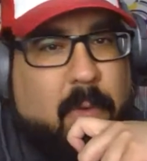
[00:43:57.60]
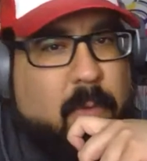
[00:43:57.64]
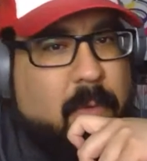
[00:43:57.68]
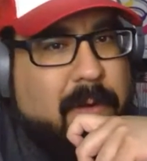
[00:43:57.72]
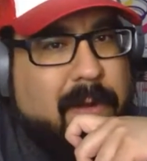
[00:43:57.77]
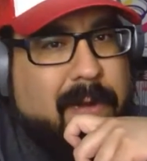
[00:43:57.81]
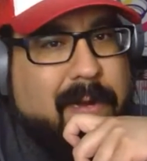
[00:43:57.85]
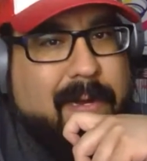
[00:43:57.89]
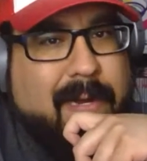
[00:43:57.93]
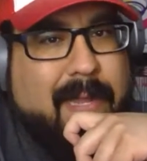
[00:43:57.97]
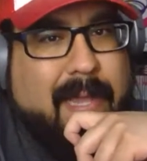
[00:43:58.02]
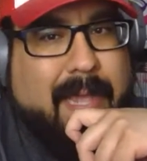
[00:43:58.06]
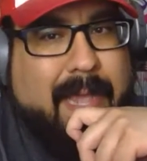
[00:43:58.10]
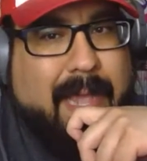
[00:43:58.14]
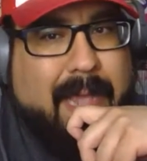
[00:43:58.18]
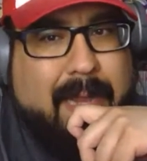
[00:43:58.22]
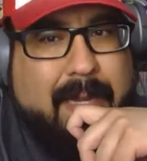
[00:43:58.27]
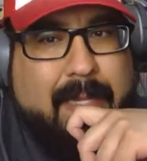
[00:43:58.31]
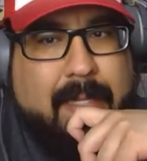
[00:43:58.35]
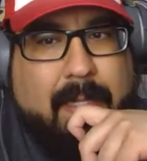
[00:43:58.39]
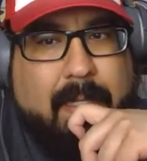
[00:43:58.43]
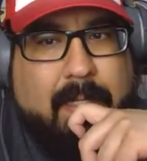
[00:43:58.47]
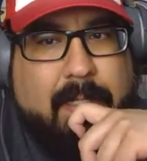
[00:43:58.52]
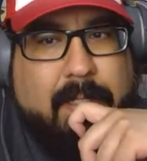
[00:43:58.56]
we're gonna
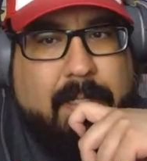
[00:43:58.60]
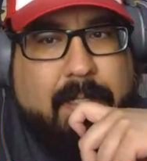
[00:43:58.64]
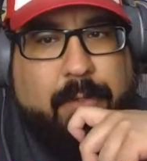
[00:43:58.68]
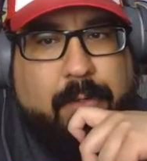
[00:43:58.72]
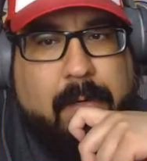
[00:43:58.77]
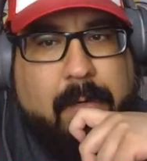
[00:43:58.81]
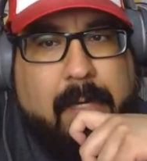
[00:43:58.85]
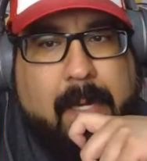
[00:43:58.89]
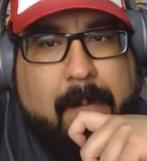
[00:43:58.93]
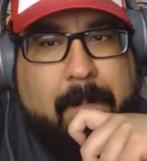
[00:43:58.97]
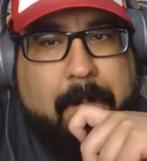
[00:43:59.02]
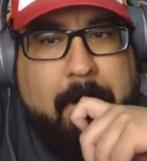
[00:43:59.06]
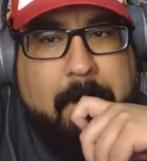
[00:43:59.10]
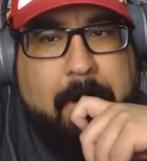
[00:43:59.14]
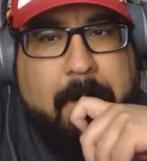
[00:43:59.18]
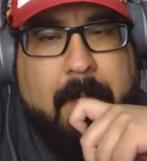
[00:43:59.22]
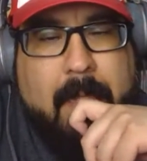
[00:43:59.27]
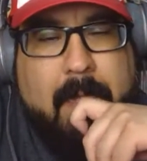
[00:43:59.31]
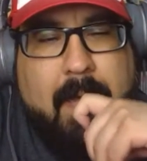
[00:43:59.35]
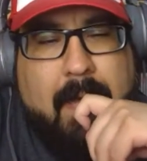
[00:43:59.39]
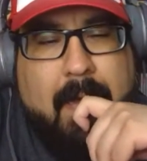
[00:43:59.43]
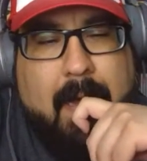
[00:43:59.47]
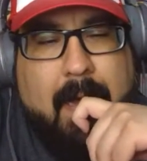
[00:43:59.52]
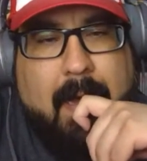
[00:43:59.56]
end this stream,
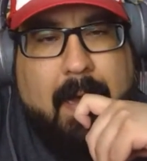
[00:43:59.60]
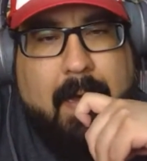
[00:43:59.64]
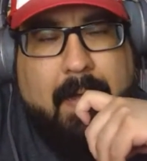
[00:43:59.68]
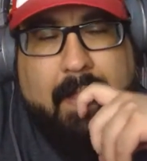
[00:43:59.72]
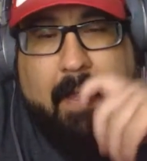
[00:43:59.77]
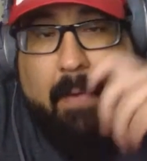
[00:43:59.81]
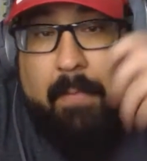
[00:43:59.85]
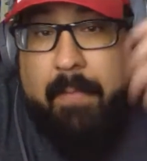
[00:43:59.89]
and then